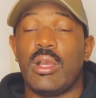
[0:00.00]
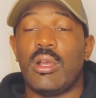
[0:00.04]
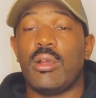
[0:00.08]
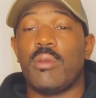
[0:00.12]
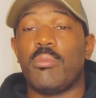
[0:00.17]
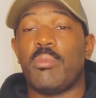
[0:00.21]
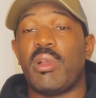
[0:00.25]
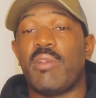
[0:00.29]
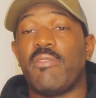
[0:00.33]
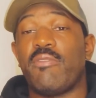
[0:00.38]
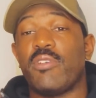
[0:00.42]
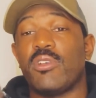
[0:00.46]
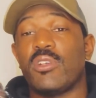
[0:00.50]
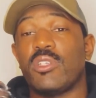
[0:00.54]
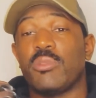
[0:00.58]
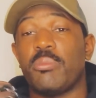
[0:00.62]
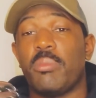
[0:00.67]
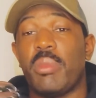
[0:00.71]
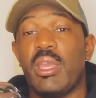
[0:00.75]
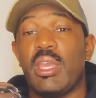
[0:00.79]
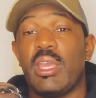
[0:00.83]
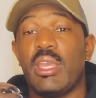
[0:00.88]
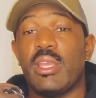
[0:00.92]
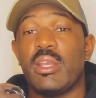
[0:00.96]
My first
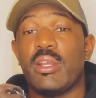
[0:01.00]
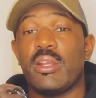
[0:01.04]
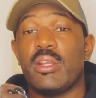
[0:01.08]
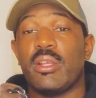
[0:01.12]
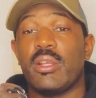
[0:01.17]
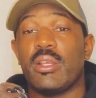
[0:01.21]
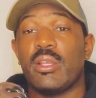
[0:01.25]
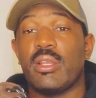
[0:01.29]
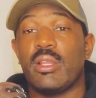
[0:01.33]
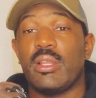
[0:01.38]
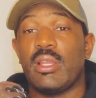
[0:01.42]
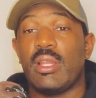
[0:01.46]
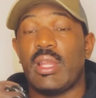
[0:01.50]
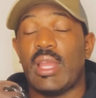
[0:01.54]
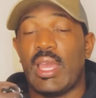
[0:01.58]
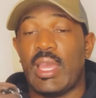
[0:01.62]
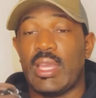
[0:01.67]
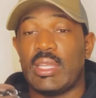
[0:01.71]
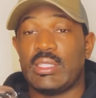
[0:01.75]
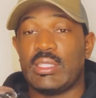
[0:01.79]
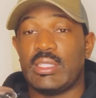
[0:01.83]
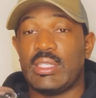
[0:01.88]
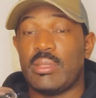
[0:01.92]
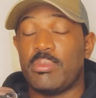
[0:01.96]
pair
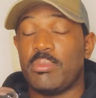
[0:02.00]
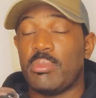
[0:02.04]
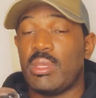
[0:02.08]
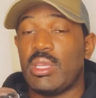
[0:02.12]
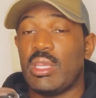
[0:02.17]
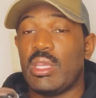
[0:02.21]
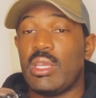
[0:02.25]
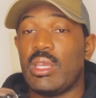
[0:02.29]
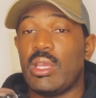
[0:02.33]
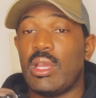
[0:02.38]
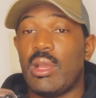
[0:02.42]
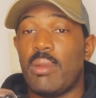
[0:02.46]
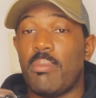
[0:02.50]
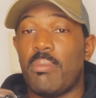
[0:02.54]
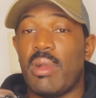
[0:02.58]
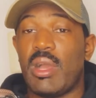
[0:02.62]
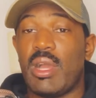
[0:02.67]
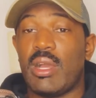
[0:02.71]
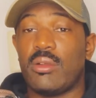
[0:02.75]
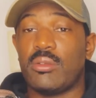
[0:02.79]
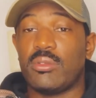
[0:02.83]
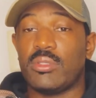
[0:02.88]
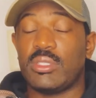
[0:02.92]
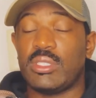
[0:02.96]
lasted me
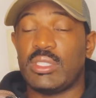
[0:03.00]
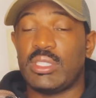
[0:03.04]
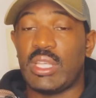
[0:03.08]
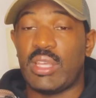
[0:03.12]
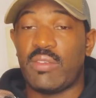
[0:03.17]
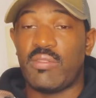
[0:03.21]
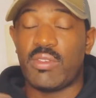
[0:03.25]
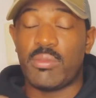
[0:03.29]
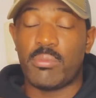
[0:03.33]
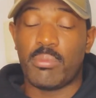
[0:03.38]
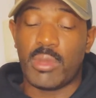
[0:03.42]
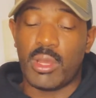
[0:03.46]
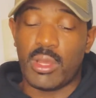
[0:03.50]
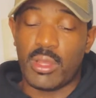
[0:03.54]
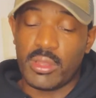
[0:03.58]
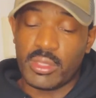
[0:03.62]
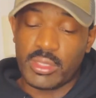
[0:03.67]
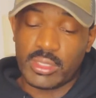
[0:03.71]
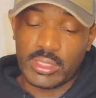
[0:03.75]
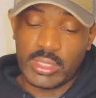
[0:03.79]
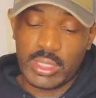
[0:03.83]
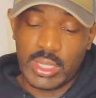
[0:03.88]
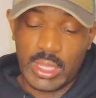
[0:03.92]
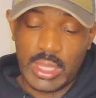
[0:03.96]
about 7
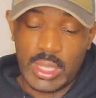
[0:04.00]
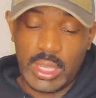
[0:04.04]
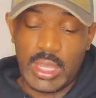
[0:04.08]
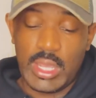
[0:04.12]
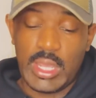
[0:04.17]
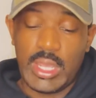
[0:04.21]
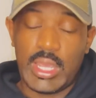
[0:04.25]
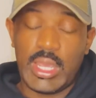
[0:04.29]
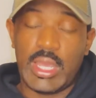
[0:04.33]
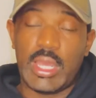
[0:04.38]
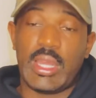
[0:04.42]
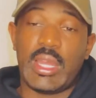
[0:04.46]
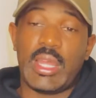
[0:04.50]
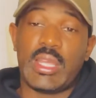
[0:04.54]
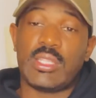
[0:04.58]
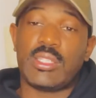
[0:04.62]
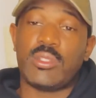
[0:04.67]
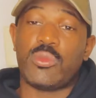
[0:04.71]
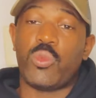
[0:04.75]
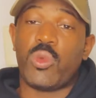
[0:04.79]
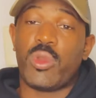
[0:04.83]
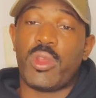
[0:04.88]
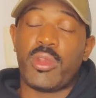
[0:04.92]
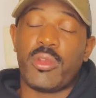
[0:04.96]
months, and that's
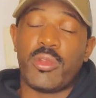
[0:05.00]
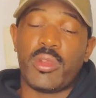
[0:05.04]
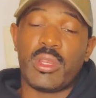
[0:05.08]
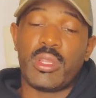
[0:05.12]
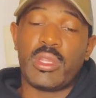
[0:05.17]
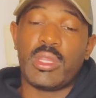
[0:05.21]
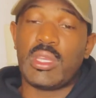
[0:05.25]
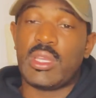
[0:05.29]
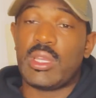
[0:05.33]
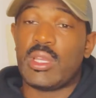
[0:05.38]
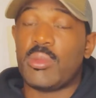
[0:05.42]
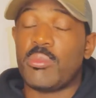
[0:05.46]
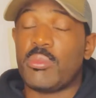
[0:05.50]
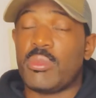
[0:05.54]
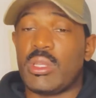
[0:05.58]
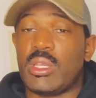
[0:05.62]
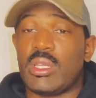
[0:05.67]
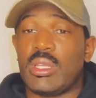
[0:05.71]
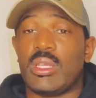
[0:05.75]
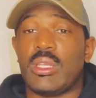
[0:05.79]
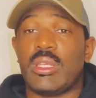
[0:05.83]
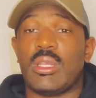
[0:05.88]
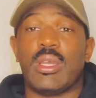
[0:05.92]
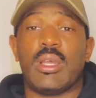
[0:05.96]
wearing them
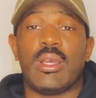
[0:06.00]
in